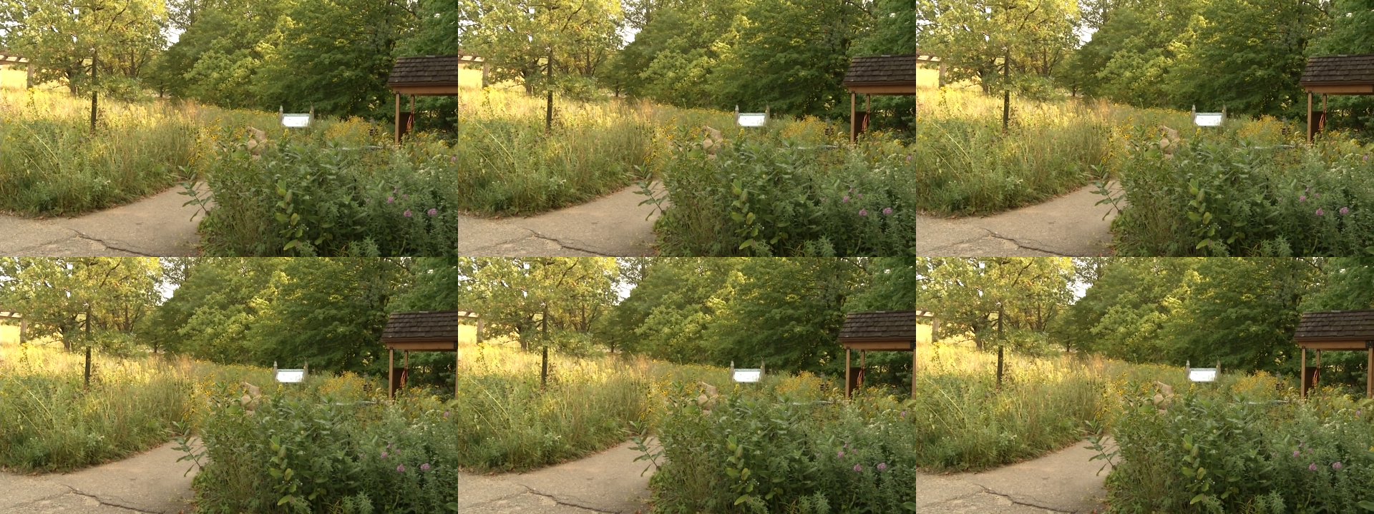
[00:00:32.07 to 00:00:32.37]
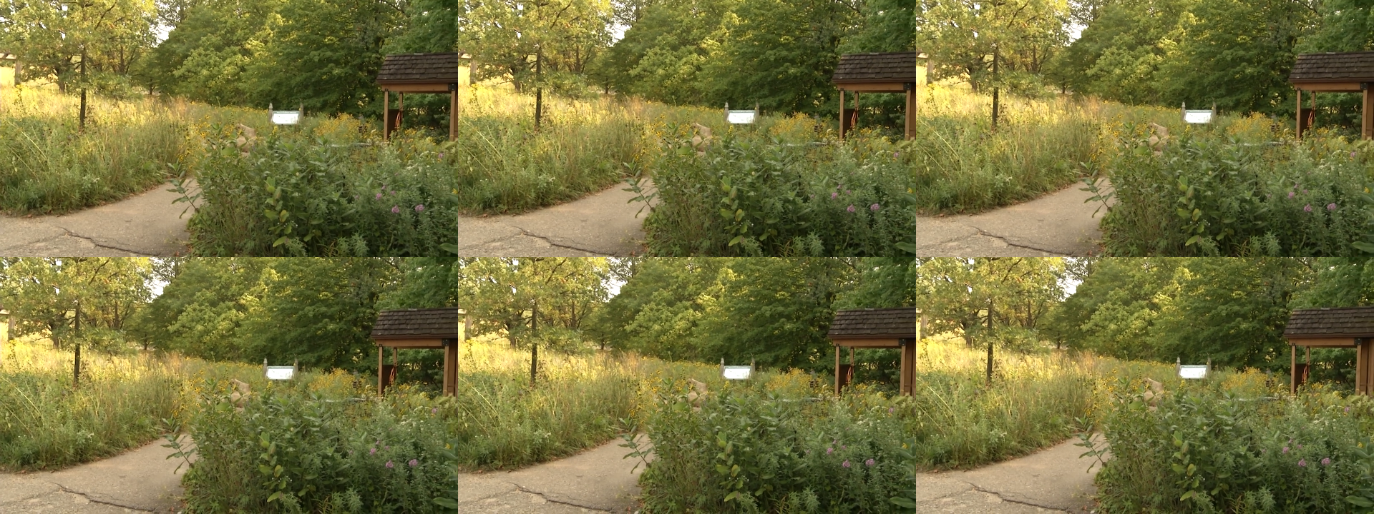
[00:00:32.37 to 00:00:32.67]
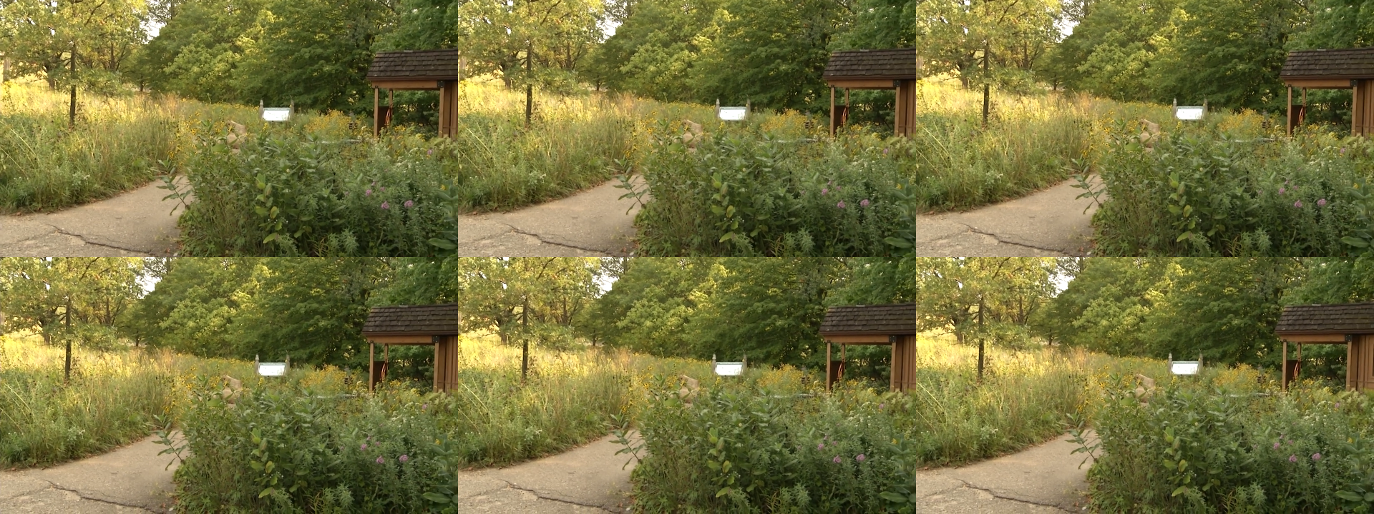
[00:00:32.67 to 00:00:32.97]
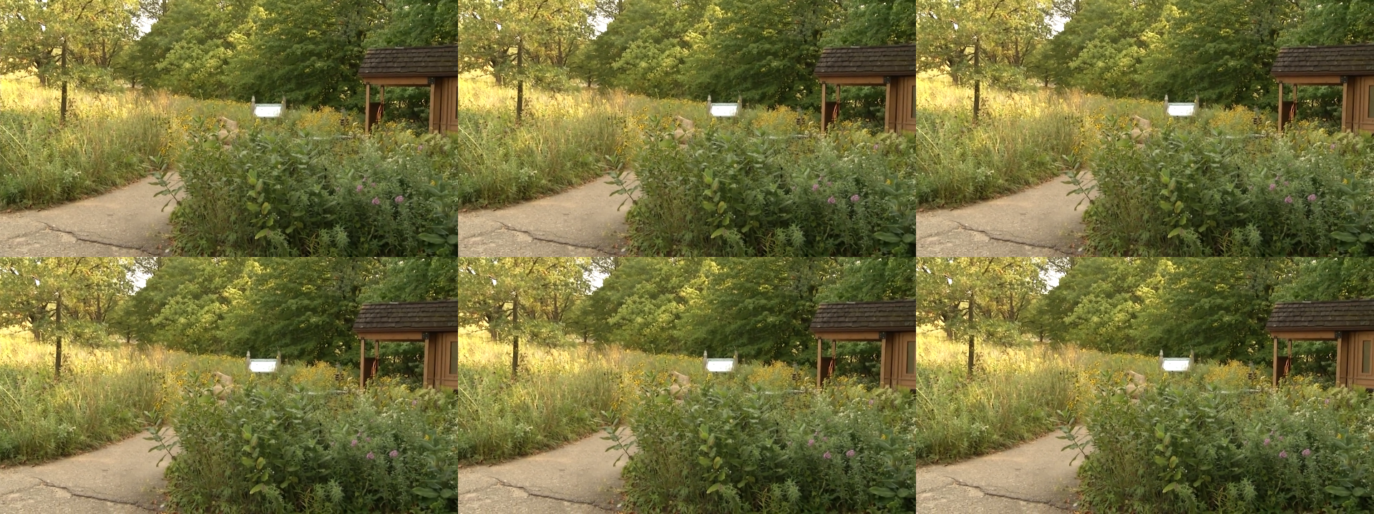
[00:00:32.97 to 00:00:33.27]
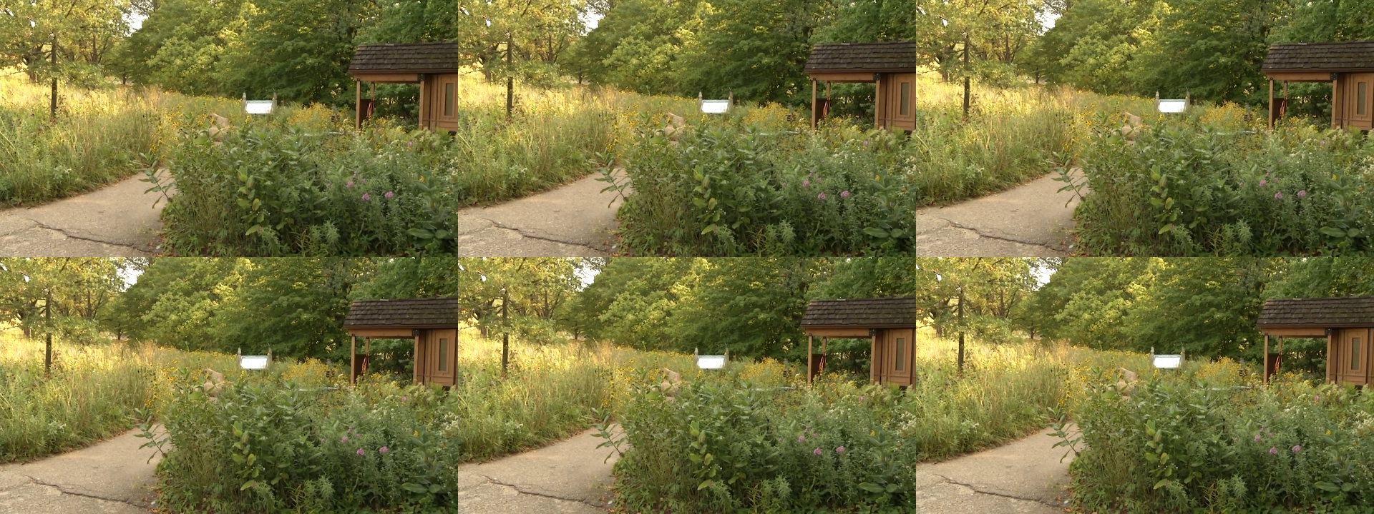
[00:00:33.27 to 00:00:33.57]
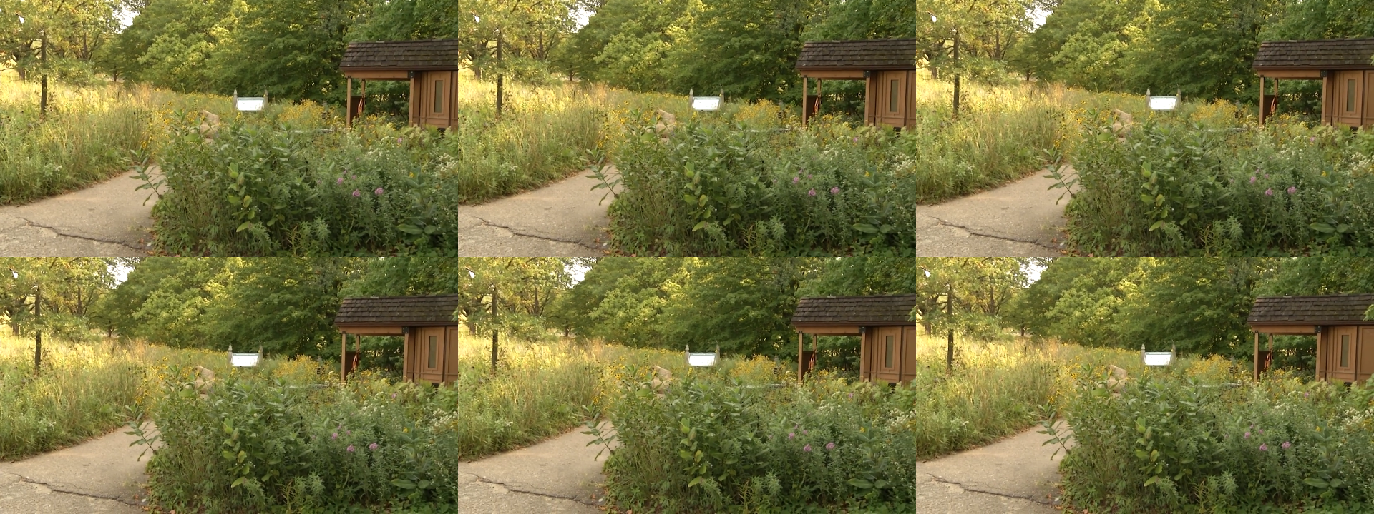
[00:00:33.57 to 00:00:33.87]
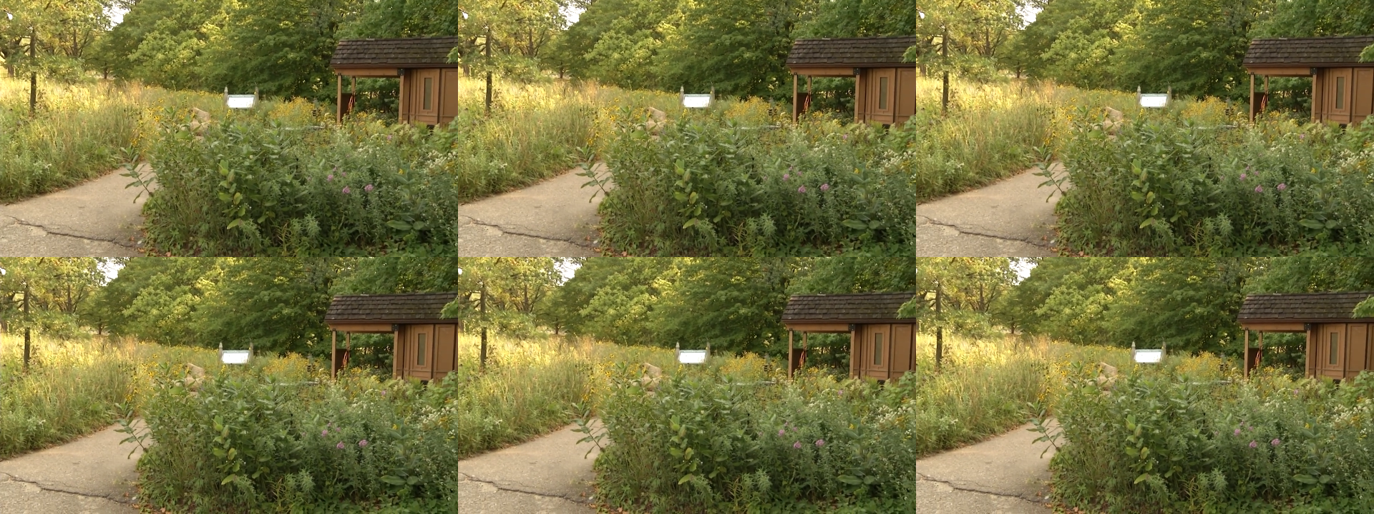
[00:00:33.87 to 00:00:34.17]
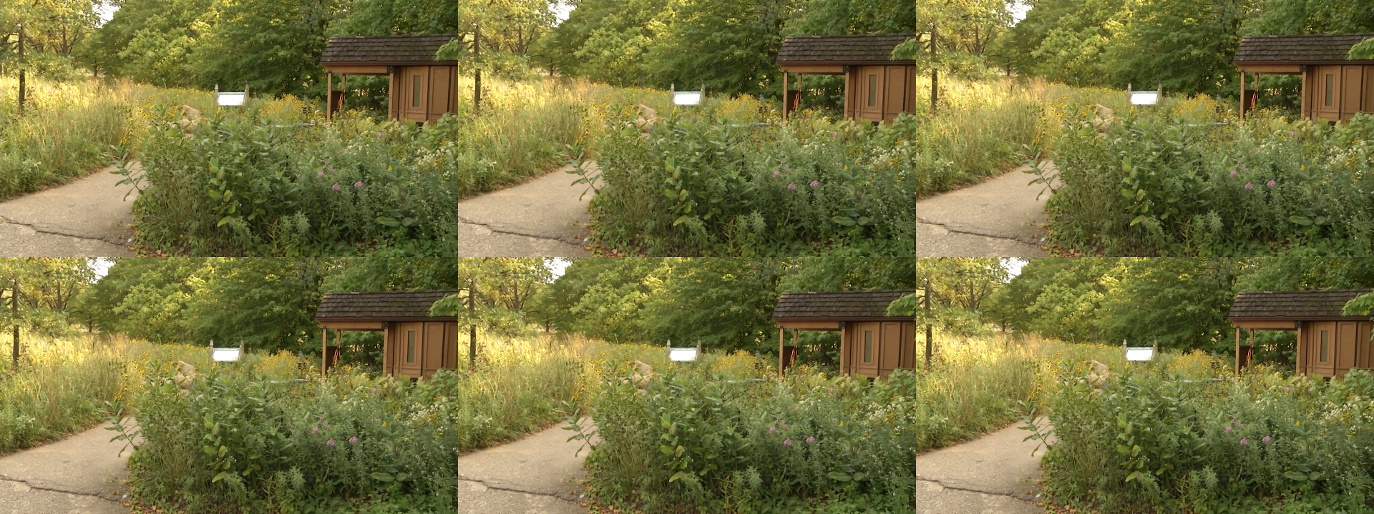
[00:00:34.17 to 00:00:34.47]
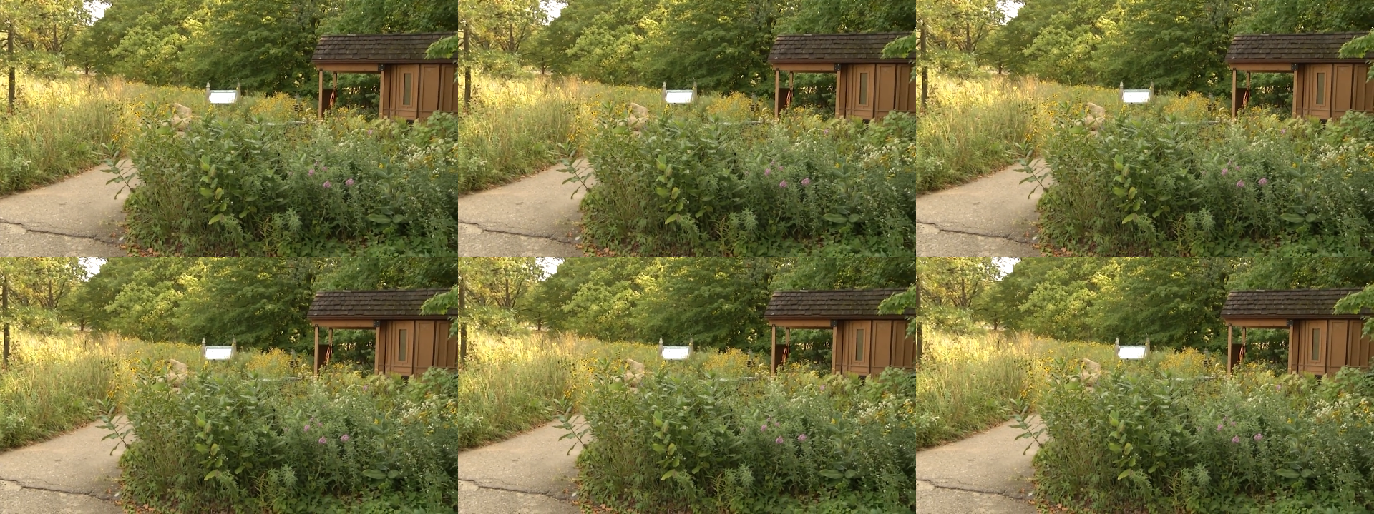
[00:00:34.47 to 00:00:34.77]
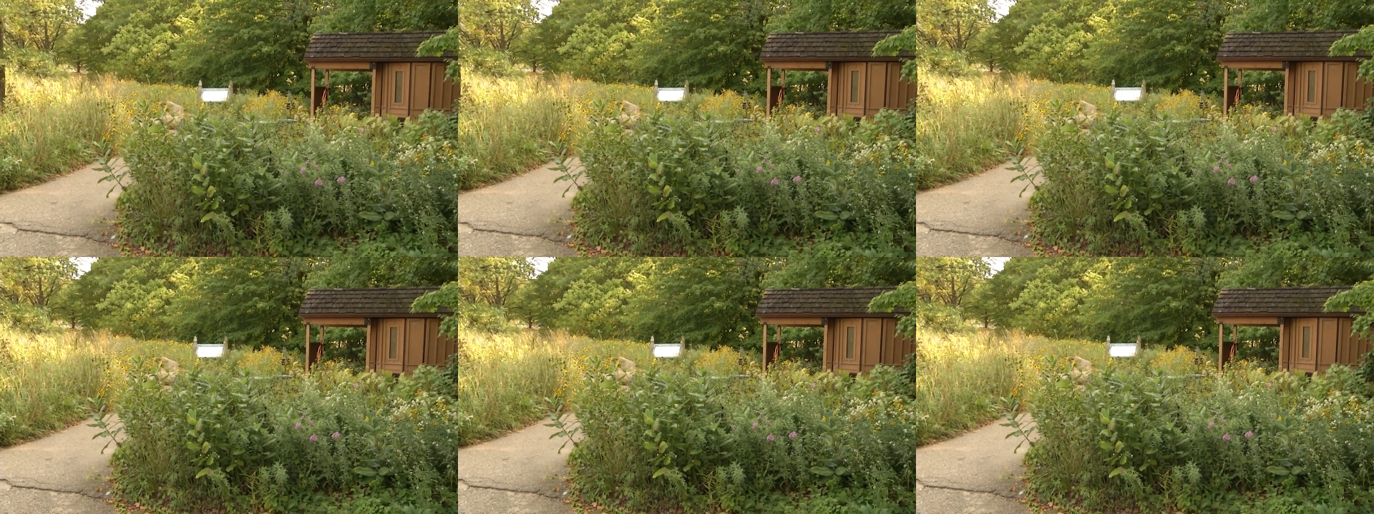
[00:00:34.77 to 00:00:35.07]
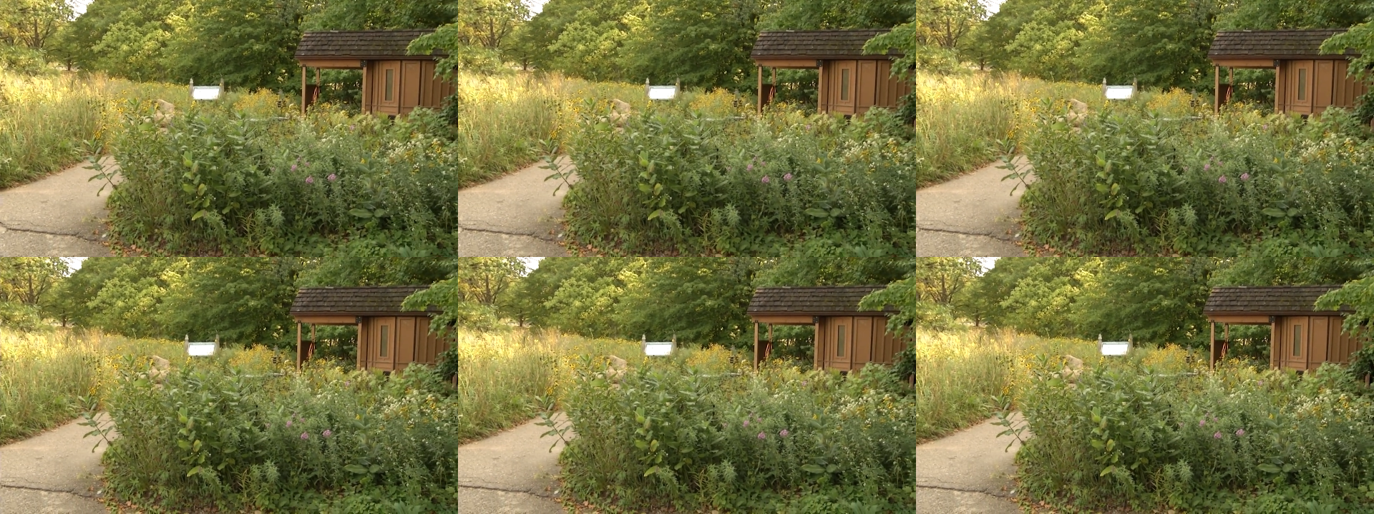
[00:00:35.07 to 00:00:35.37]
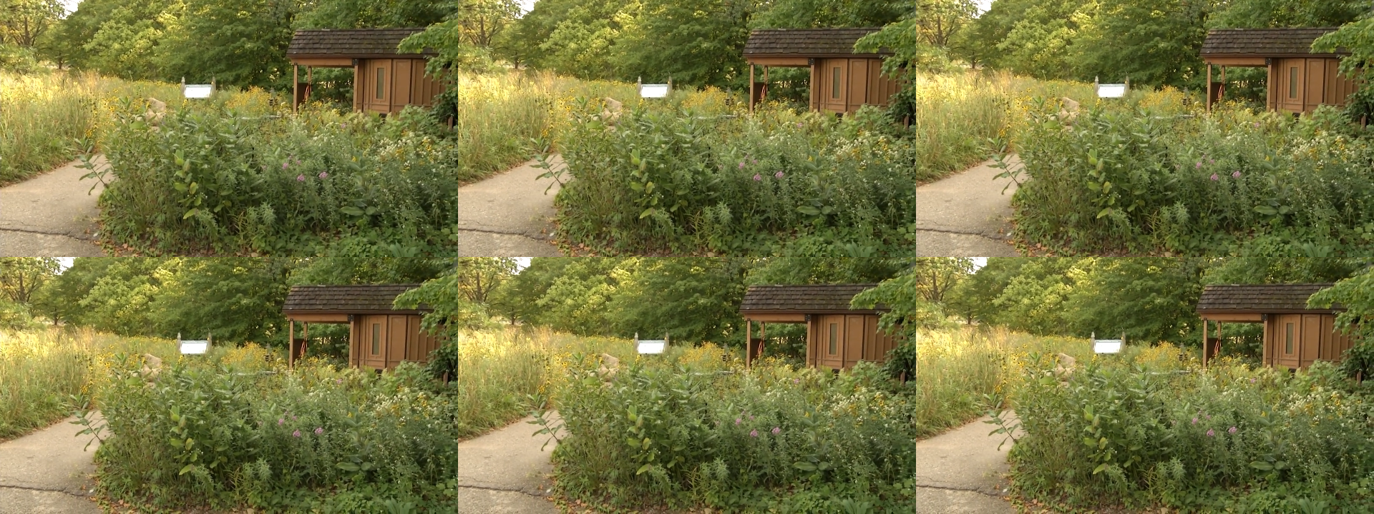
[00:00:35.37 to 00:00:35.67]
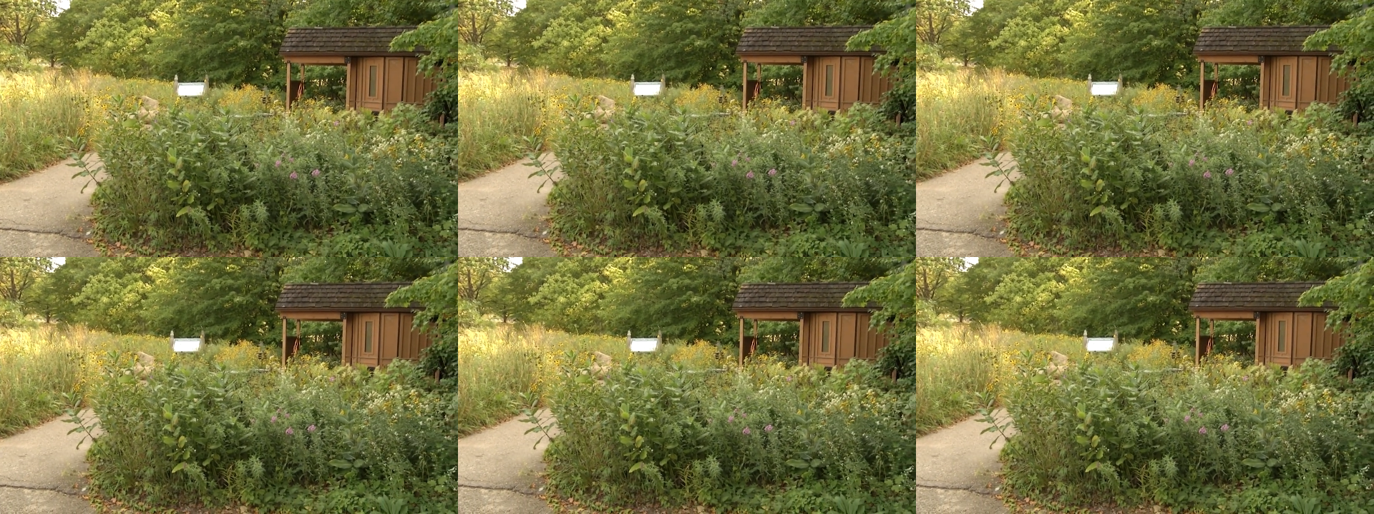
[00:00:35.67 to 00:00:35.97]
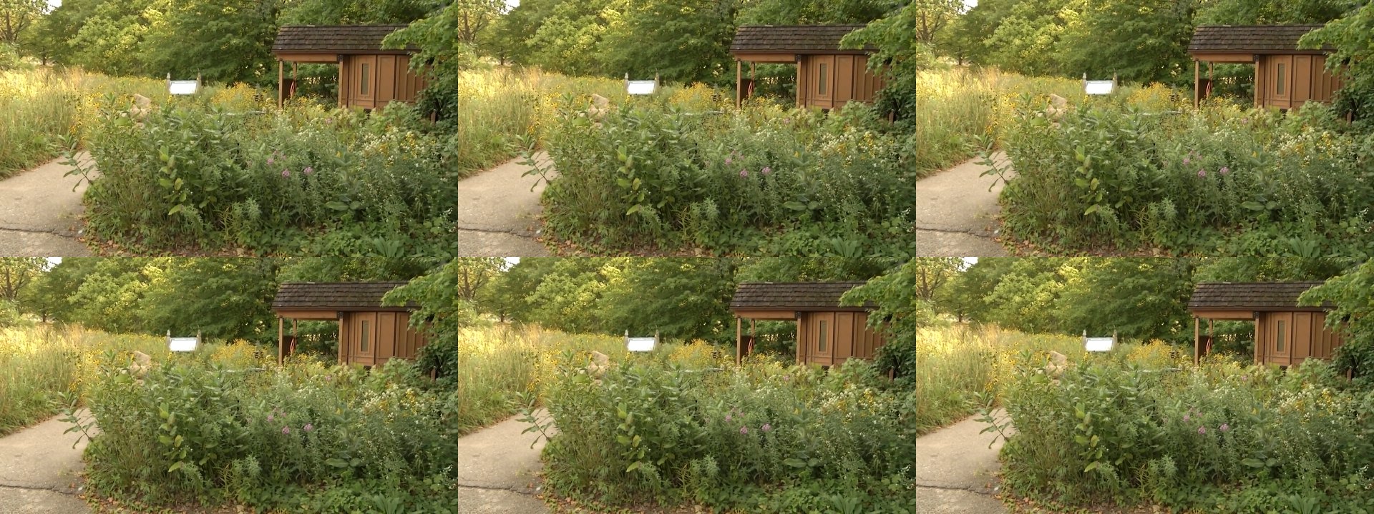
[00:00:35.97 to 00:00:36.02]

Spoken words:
(no speaker visible)